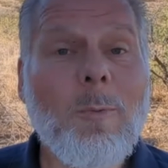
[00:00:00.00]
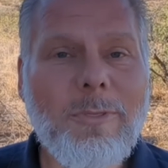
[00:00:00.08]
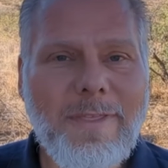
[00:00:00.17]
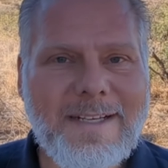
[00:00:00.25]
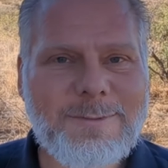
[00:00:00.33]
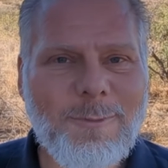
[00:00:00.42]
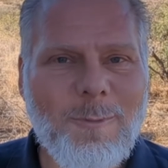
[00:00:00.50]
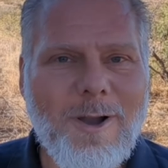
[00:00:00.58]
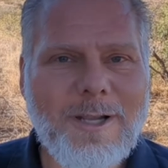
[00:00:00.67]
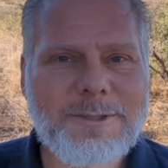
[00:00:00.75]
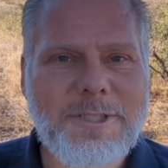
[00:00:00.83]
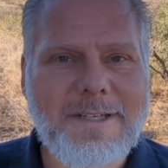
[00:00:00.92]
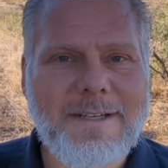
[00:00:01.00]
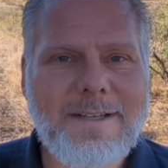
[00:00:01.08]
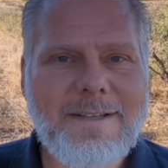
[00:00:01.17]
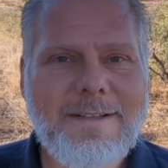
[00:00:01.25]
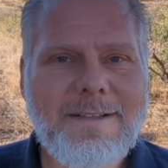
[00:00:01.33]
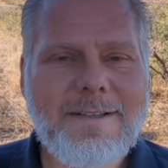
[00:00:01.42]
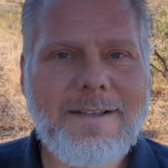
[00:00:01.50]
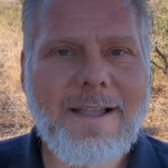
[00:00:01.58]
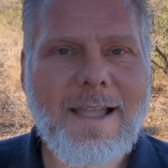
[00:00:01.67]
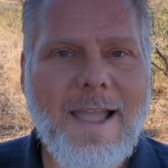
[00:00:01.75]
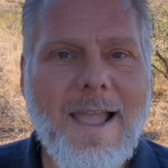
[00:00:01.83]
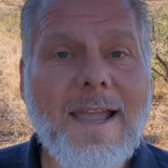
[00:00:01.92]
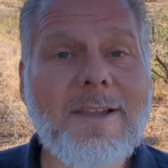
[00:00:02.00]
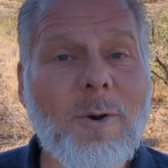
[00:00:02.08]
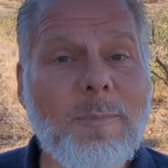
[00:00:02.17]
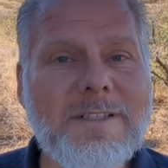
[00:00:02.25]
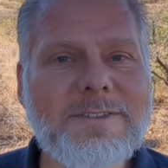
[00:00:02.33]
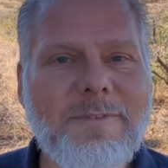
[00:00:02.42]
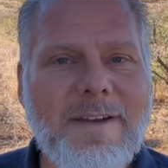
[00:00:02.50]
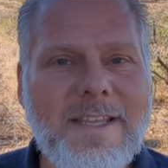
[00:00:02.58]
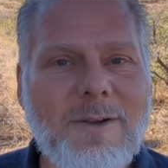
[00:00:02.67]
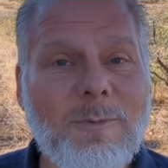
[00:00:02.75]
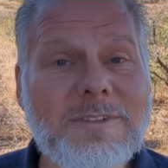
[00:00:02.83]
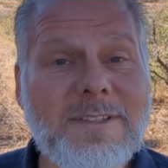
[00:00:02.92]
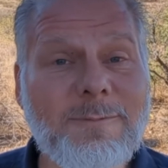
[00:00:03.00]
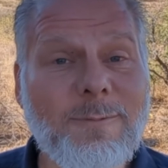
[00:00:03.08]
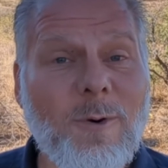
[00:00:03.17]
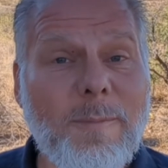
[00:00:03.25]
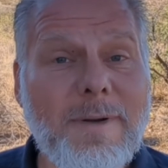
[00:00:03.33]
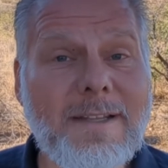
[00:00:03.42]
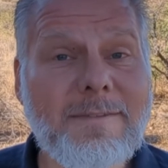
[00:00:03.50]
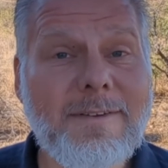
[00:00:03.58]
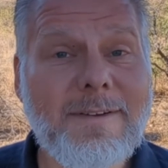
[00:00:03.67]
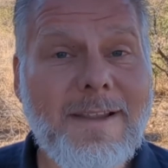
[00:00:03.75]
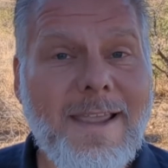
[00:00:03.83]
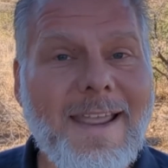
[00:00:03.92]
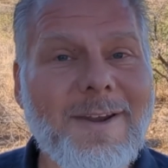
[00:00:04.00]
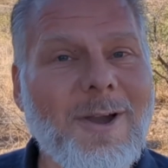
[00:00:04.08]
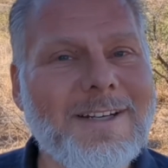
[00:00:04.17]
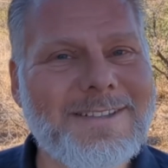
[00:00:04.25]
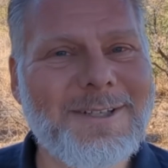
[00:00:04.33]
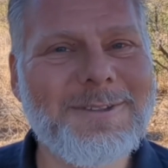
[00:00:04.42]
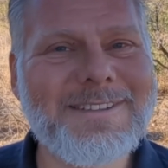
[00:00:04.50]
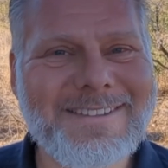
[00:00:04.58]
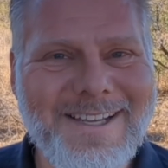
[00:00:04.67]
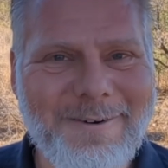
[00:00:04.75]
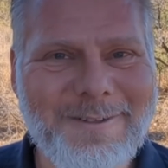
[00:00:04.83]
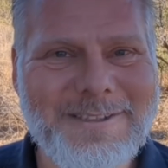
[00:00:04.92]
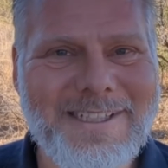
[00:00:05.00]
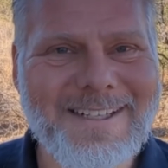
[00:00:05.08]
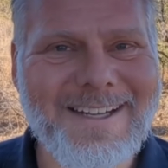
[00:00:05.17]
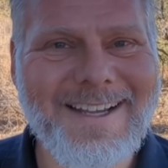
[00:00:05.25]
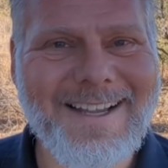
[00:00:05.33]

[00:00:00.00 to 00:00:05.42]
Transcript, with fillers: Well, thanks for watching. I hope this video was informative and not too discouraging.